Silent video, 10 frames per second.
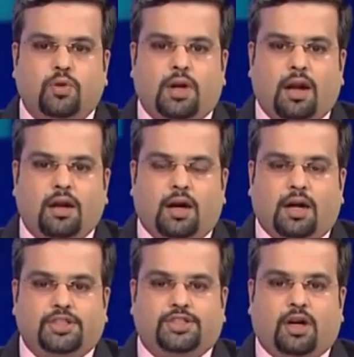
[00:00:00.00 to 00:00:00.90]
Kunal
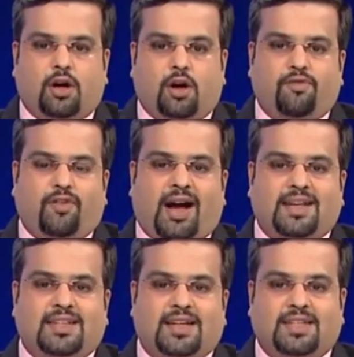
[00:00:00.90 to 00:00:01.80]
uh, Shah of
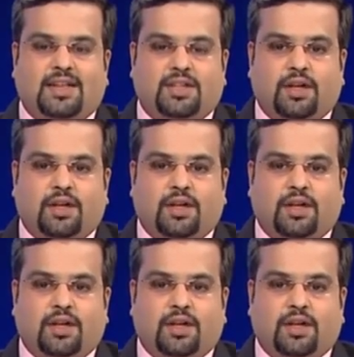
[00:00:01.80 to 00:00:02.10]
ICICI